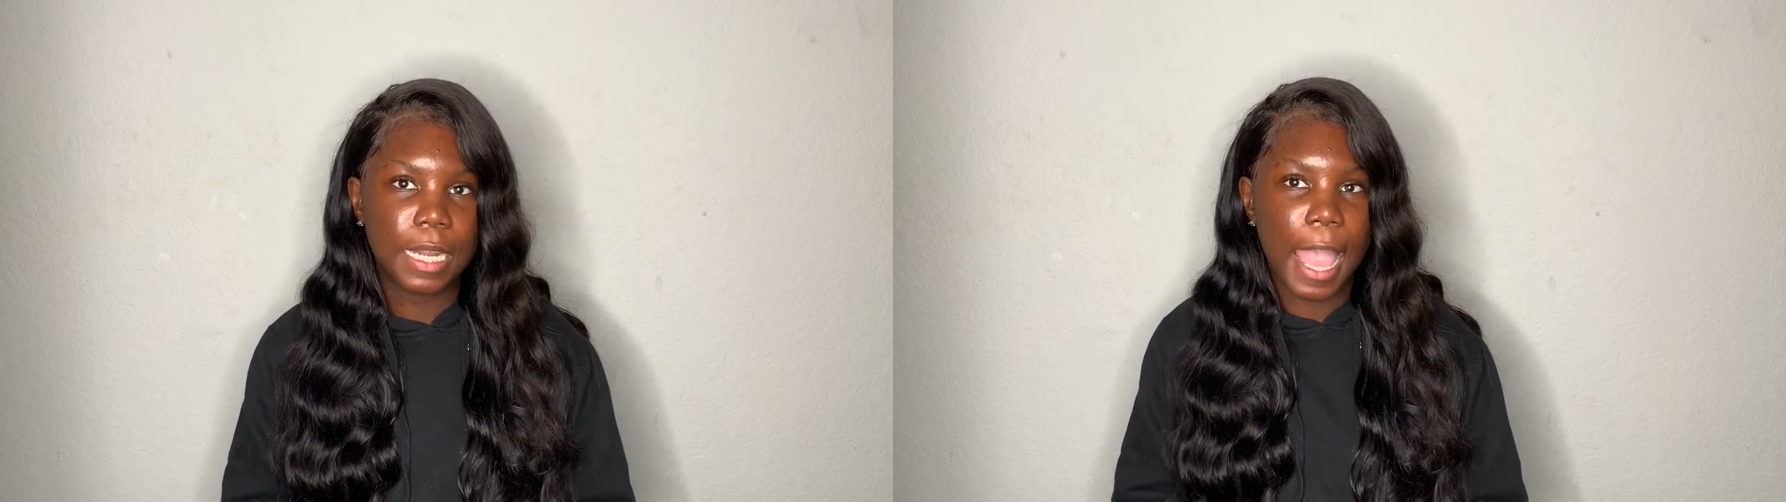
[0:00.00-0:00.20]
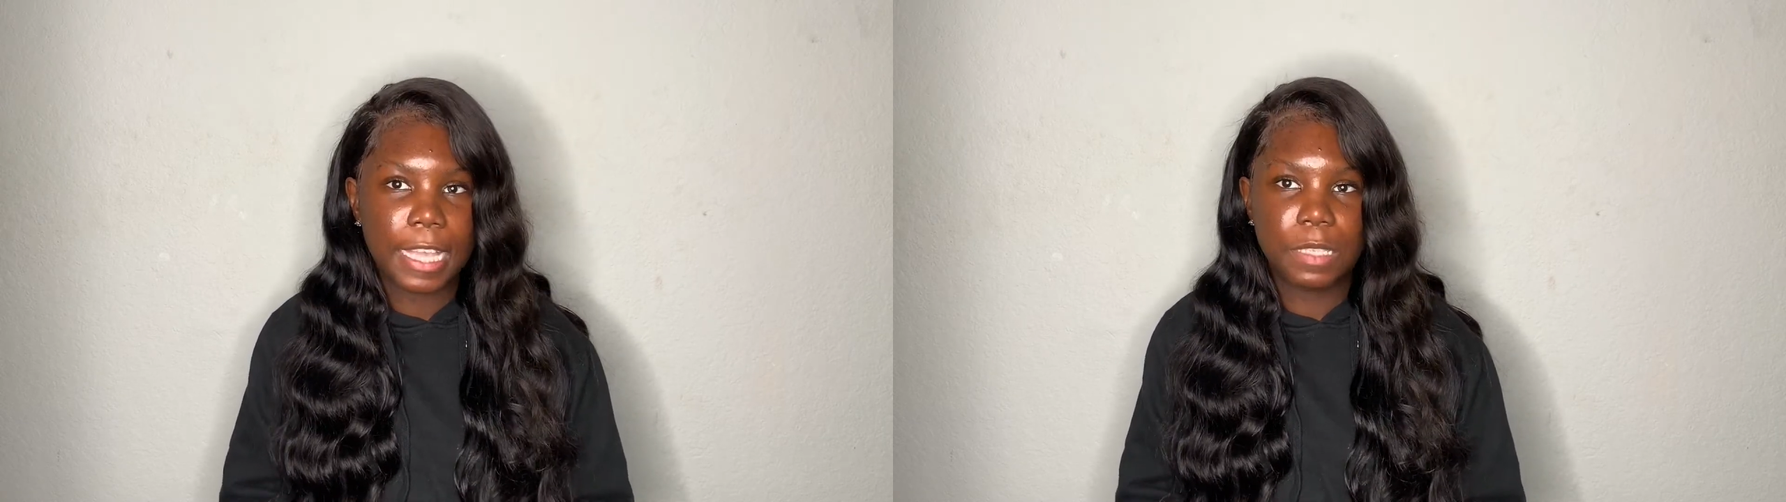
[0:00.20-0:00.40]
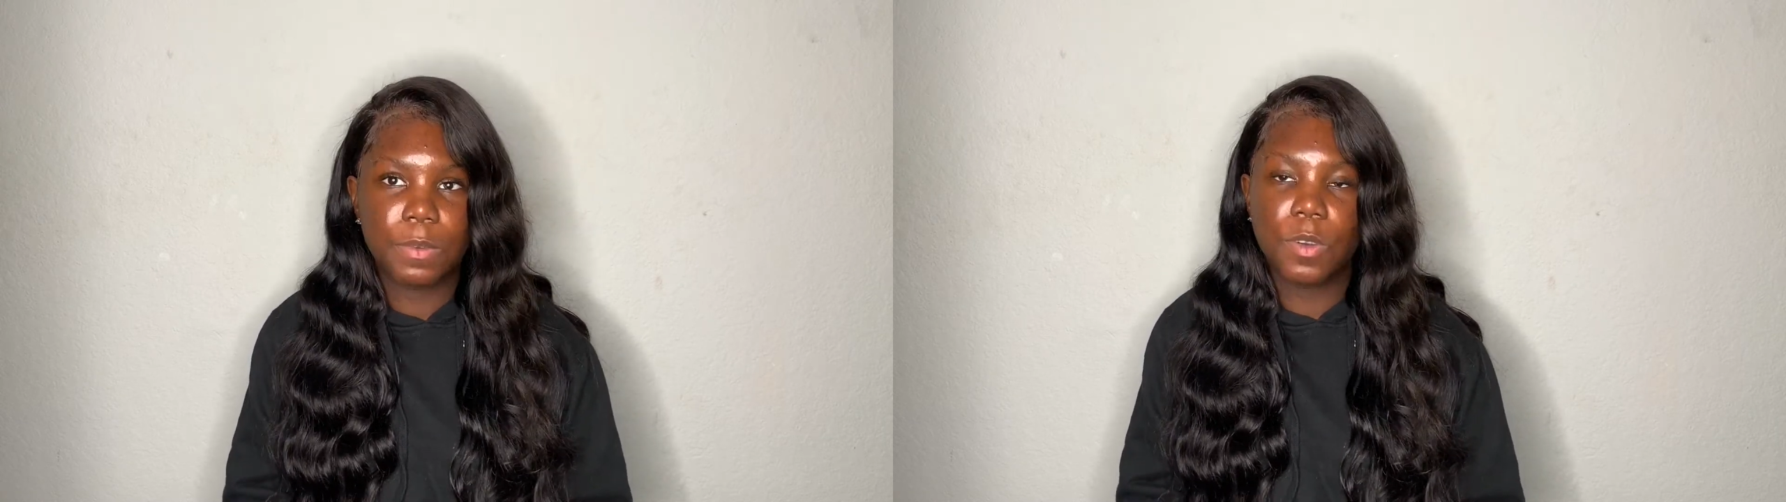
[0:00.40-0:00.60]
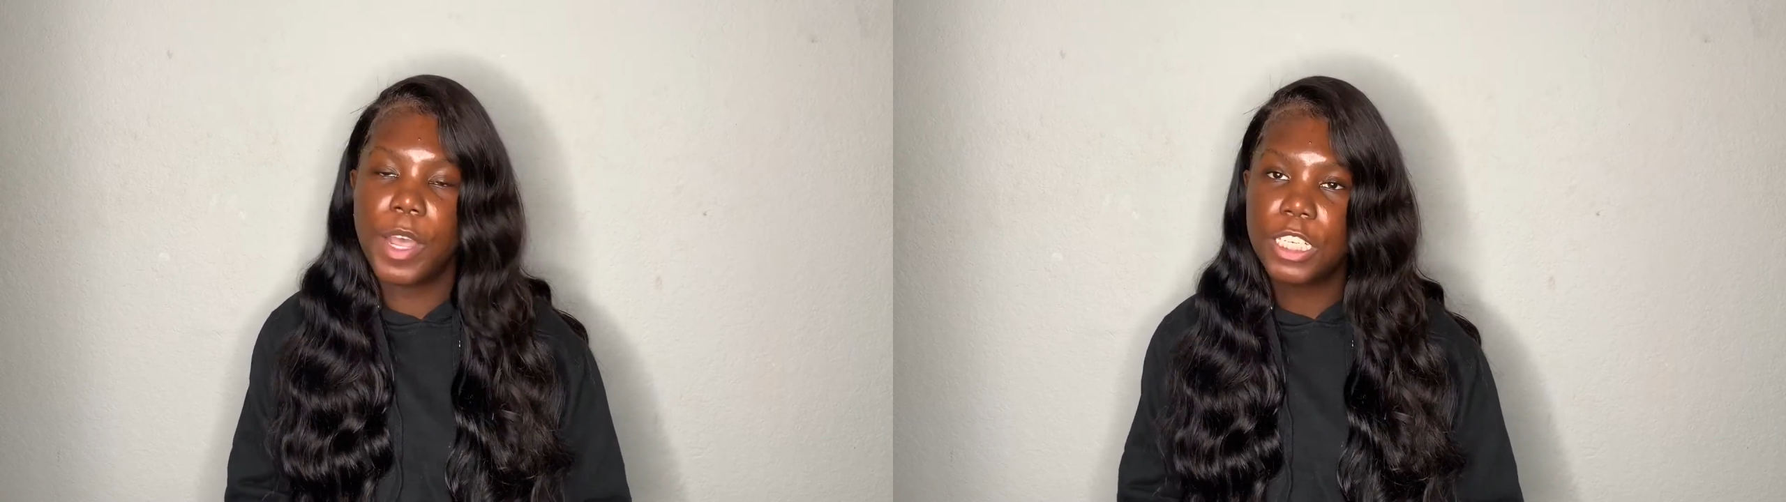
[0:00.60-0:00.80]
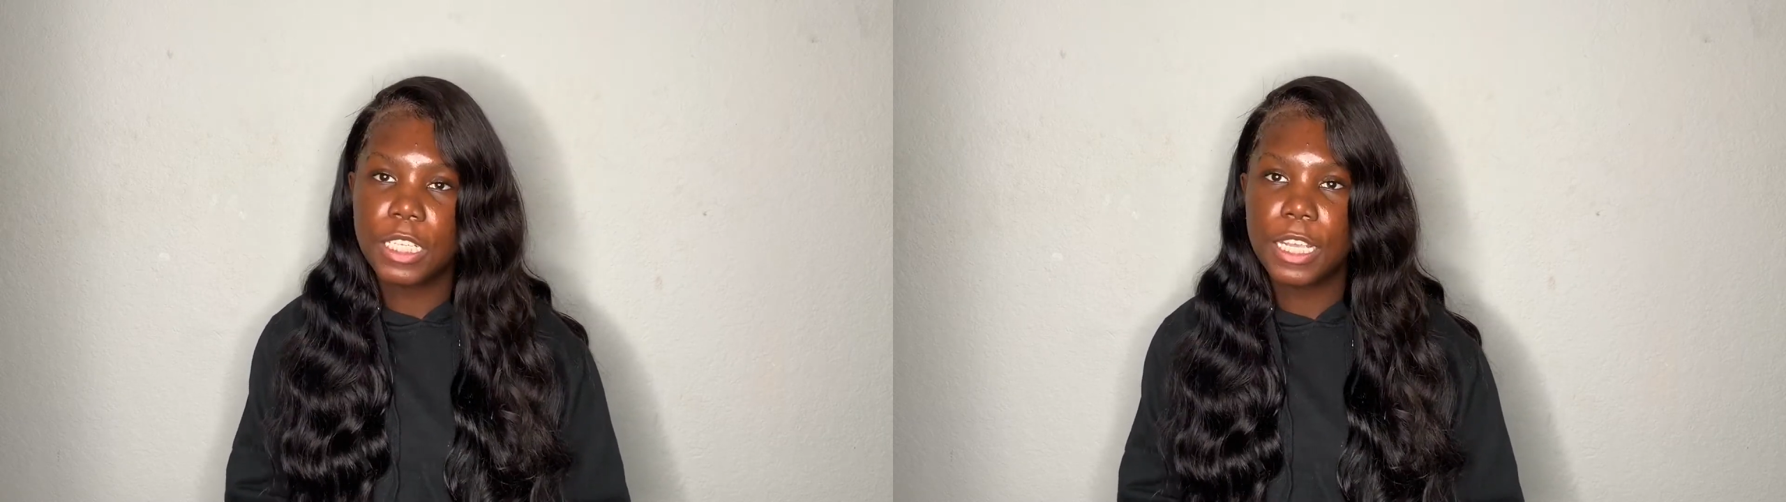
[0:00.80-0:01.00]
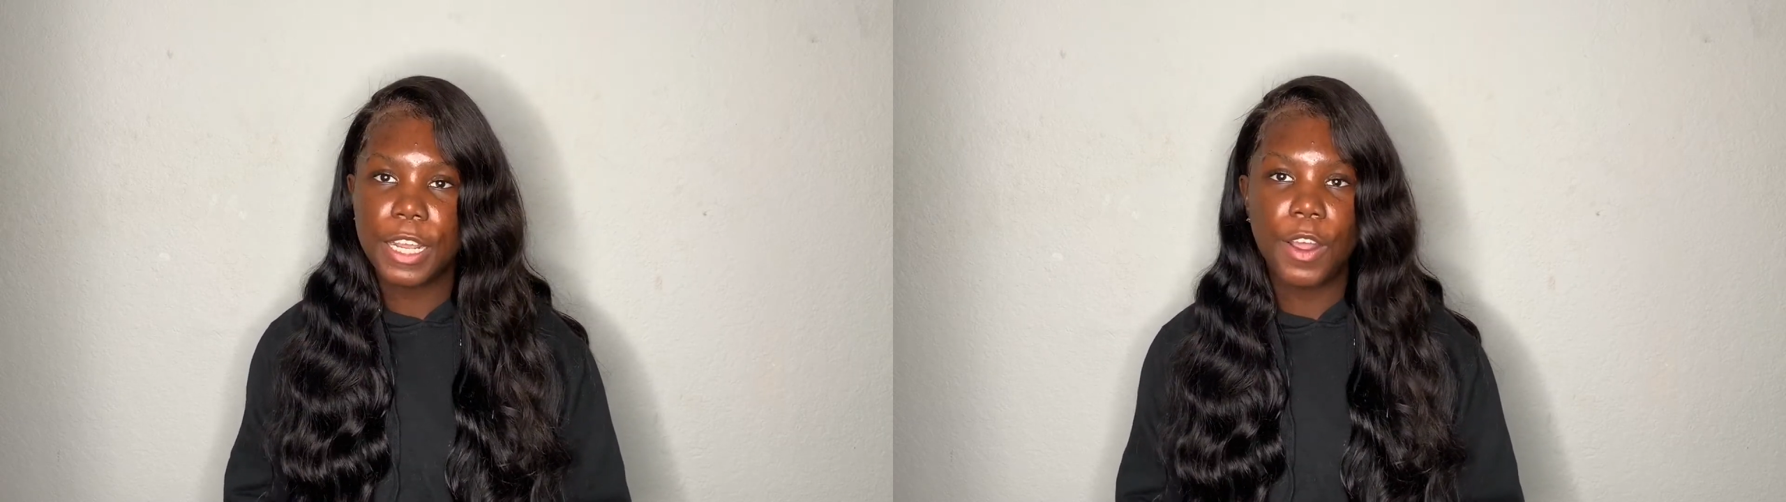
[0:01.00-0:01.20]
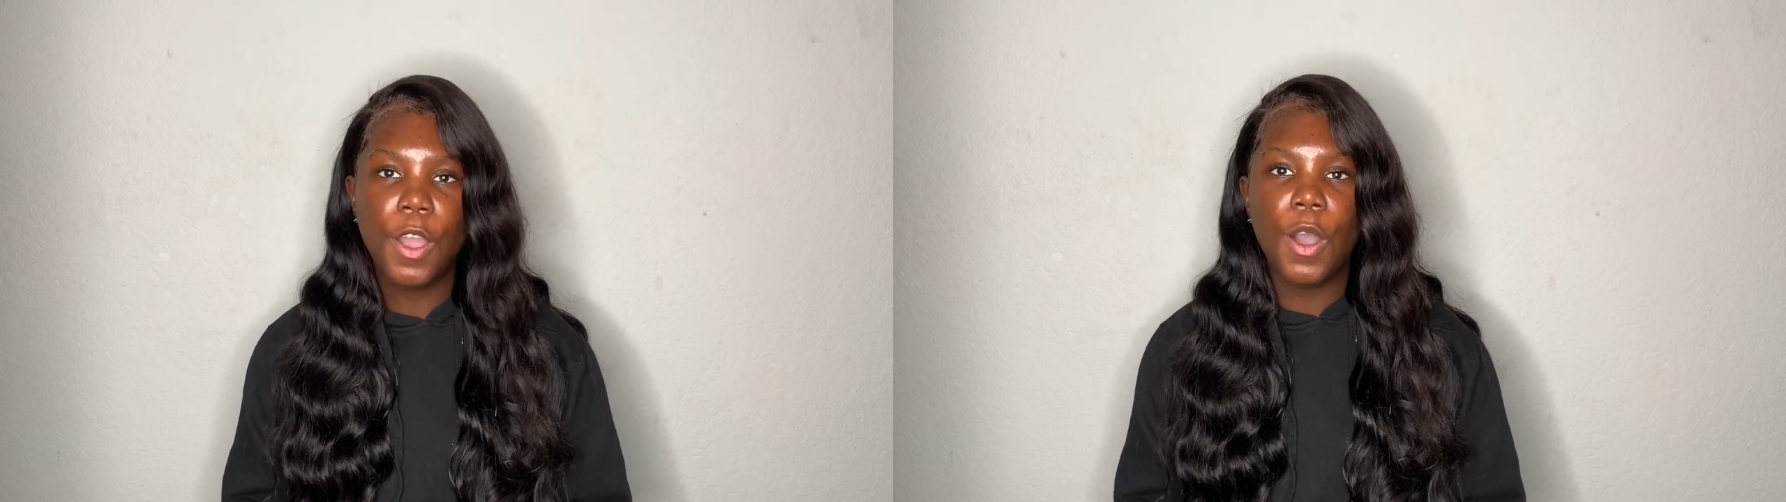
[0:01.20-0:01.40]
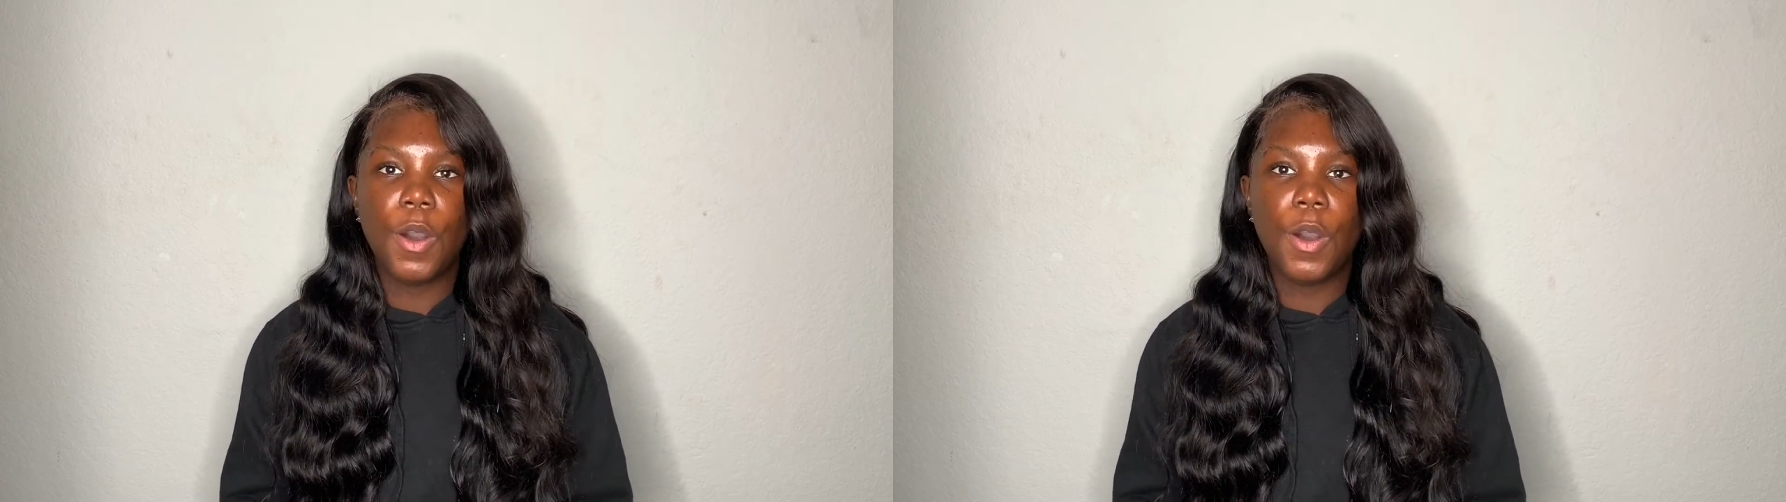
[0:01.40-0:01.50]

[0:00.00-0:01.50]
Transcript: asking them a question,